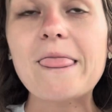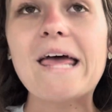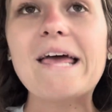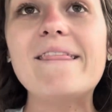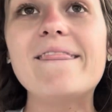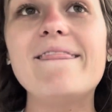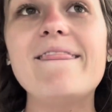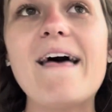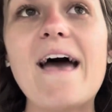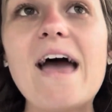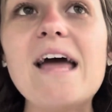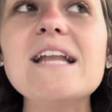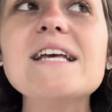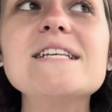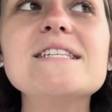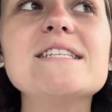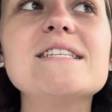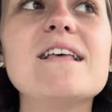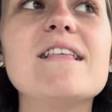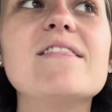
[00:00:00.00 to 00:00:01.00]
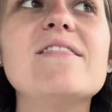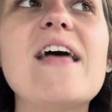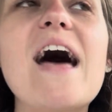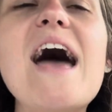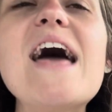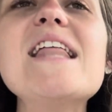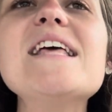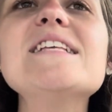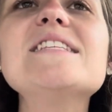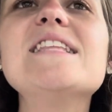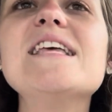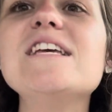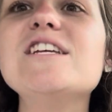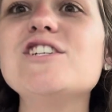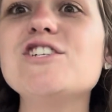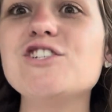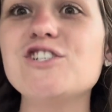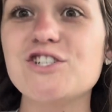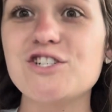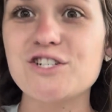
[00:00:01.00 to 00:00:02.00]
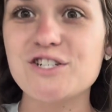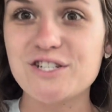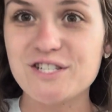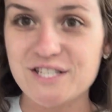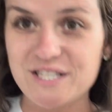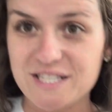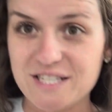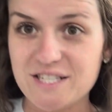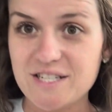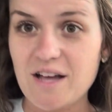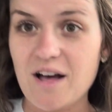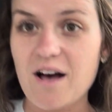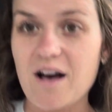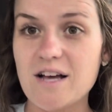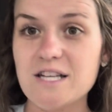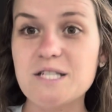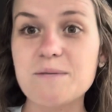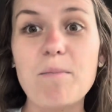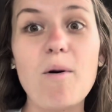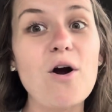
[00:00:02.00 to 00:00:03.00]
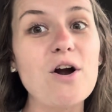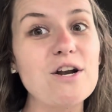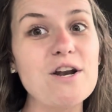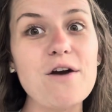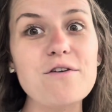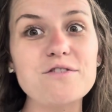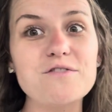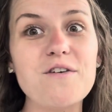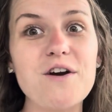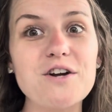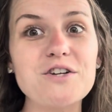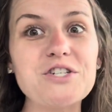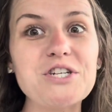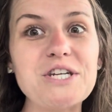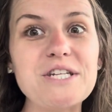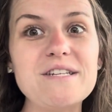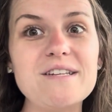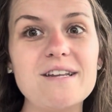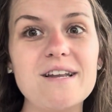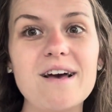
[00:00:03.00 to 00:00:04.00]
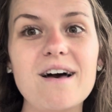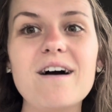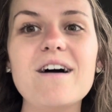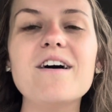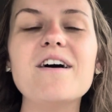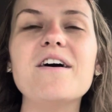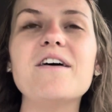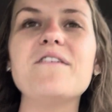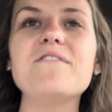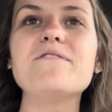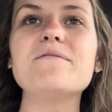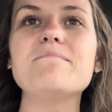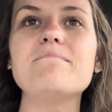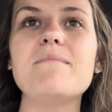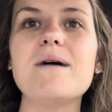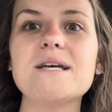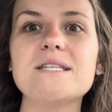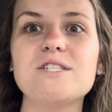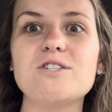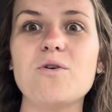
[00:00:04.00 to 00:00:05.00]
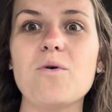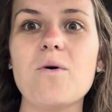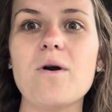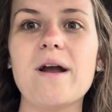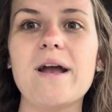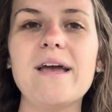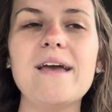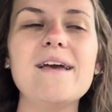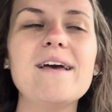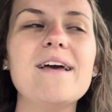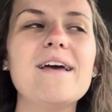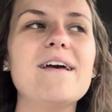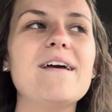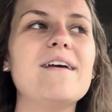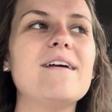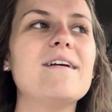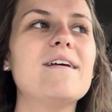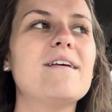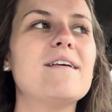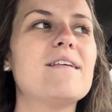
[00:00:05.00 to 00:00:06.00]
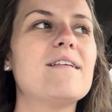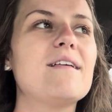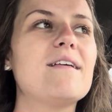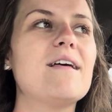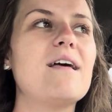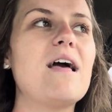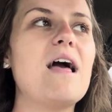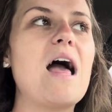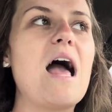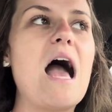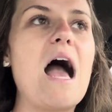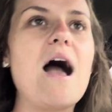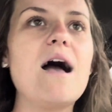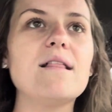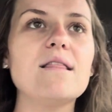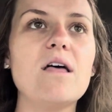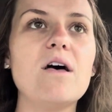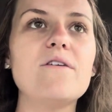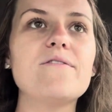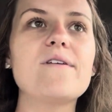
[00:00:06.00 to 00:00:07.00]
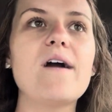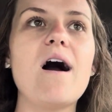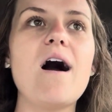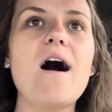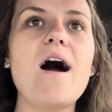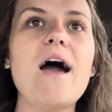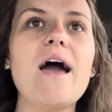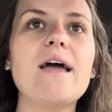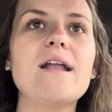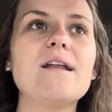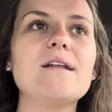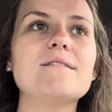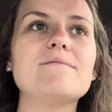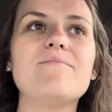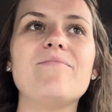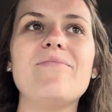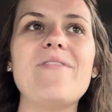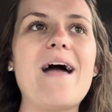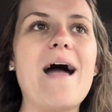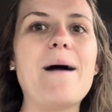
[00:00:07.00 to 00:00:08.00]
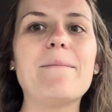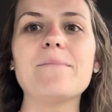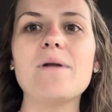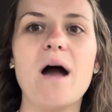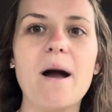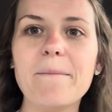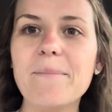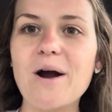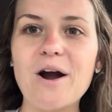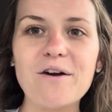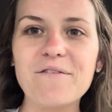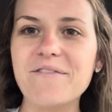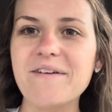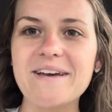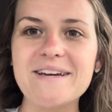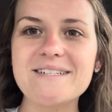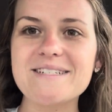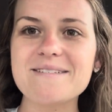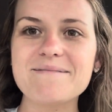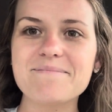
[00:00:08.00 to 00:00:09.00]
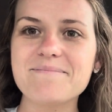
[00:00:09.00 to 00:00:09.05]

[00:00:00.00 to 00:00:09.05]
That is the Spark Notes version of my story. I love God. I'm not perfect.